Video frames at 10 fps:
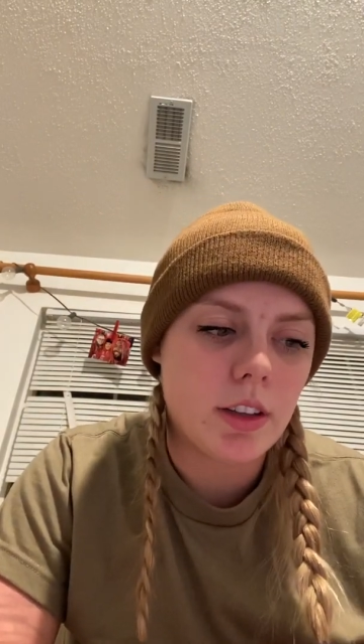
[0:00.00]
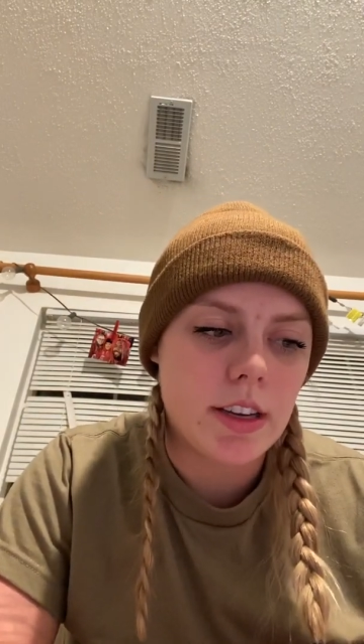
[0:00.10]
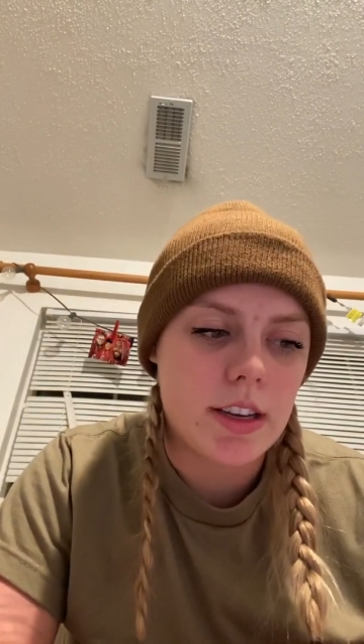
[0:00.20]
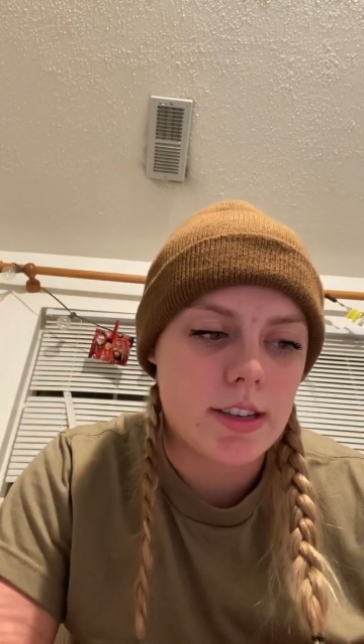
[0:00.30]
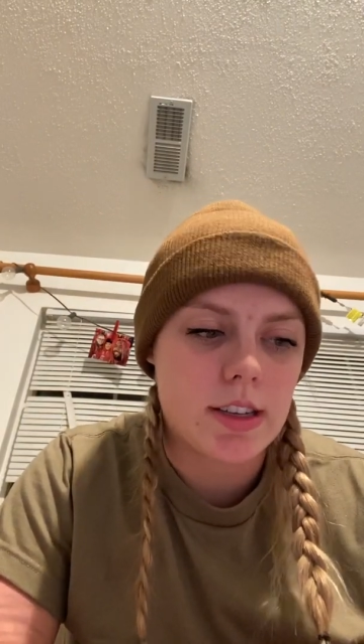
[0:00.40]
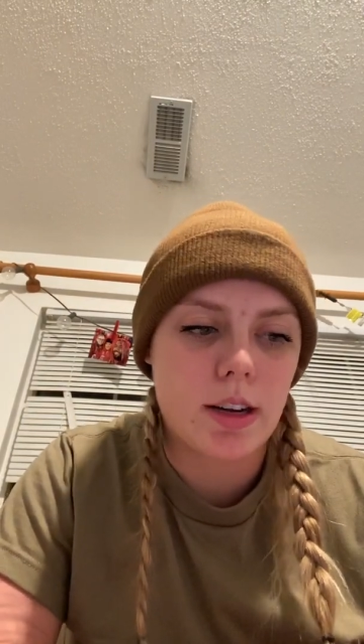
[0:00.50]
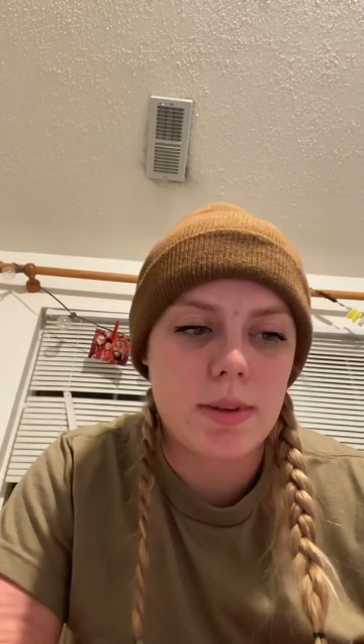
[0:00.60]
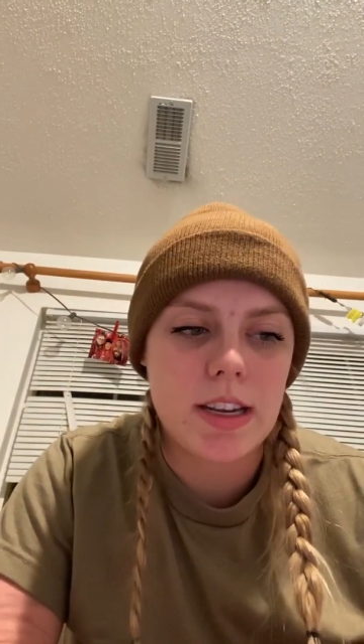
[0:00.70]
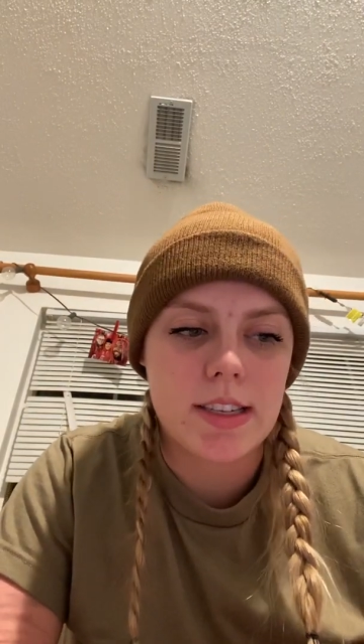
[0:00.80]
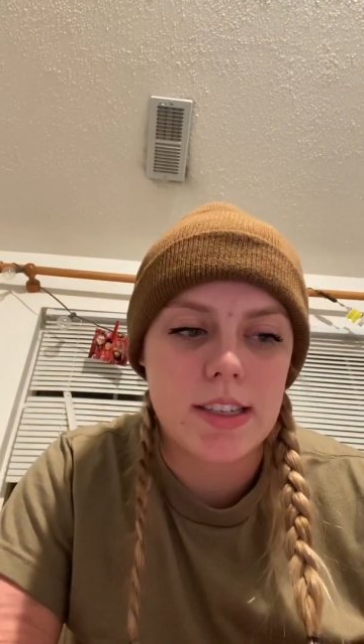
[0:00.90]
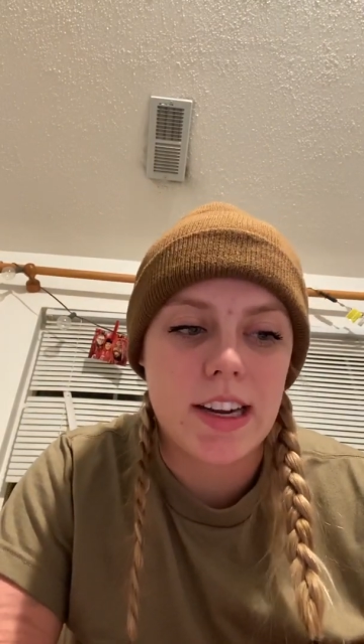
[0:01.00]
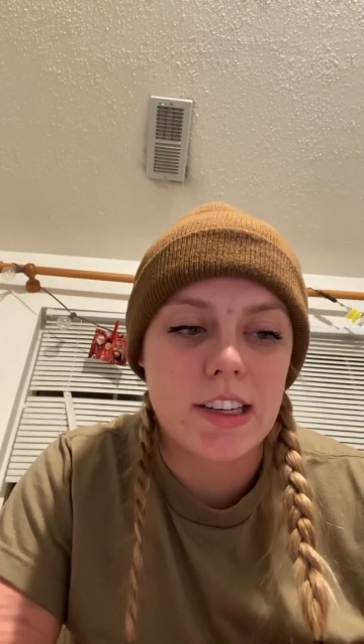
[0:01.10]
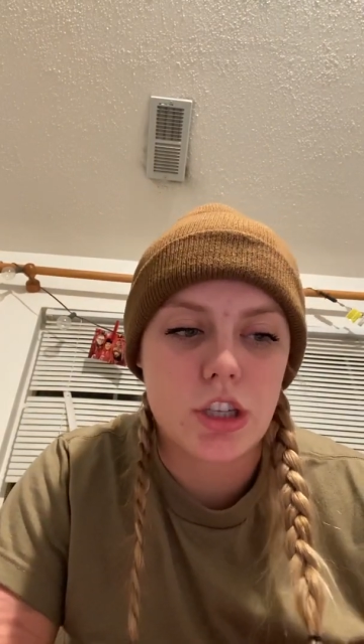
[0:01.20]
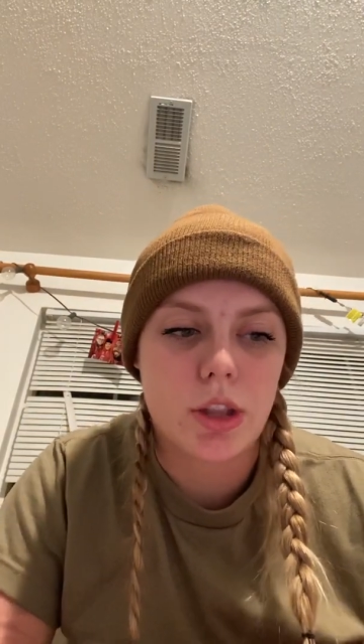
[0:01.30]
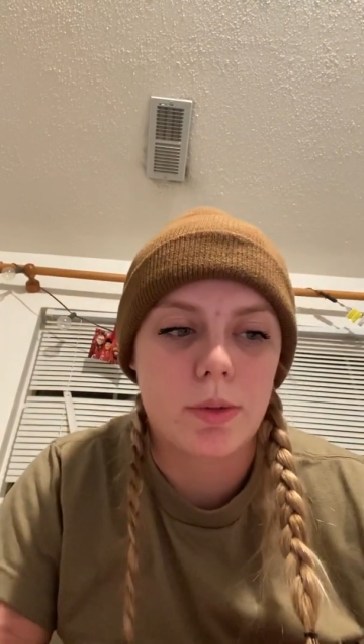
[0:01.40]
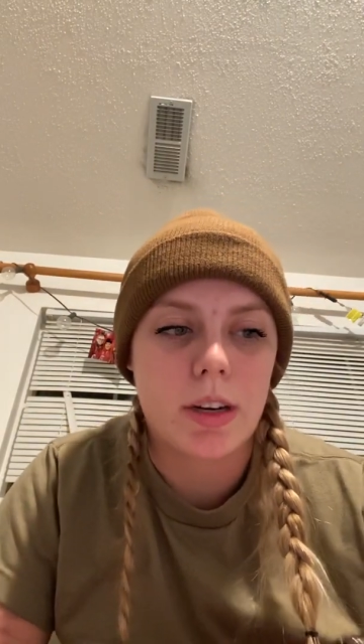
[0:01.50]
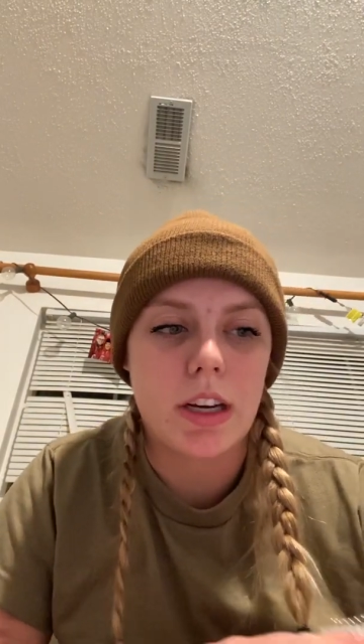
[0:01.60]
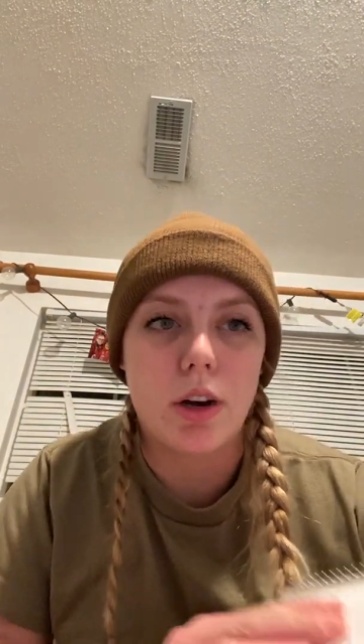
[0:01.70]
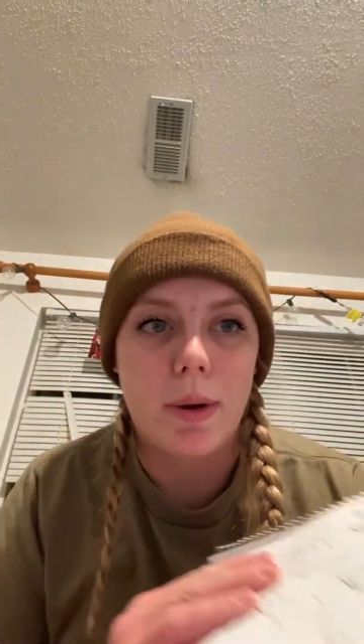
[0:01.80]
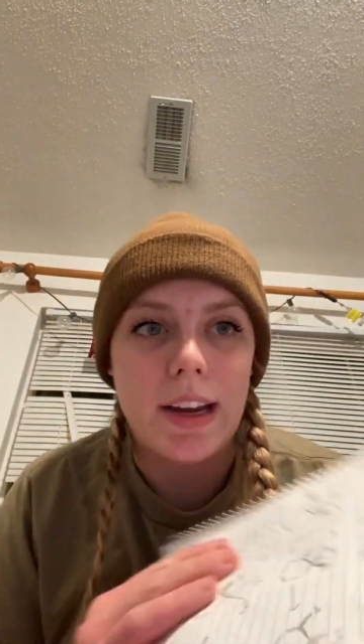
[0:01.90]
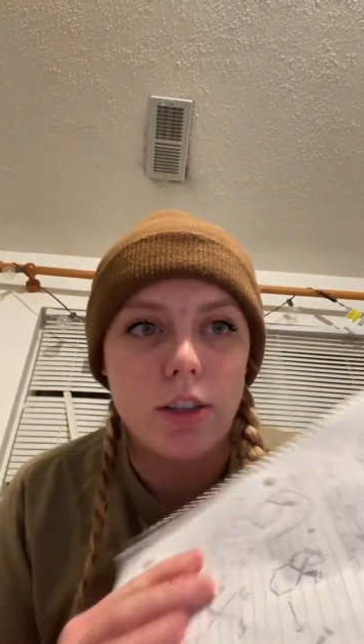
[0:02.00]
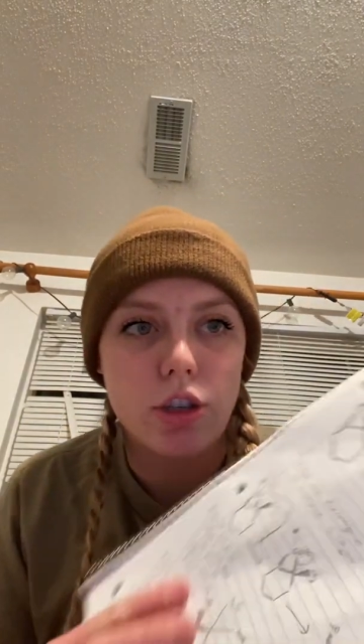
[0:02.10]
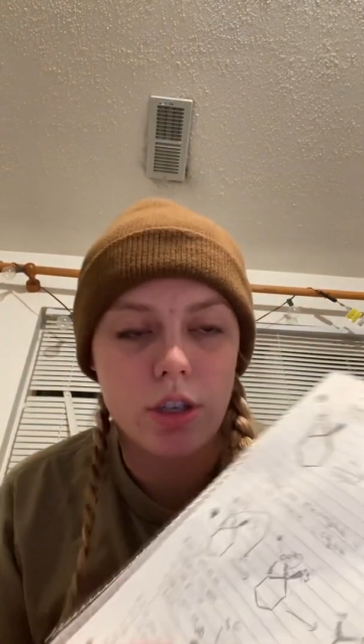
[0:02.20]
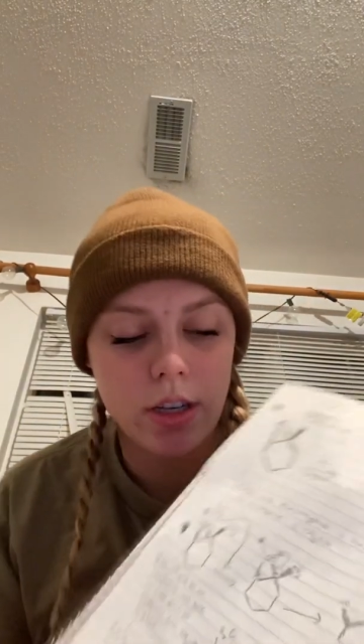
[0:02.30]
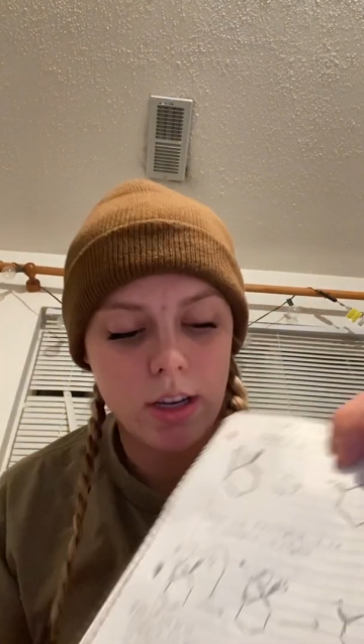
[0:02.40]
is going to be CH3OH.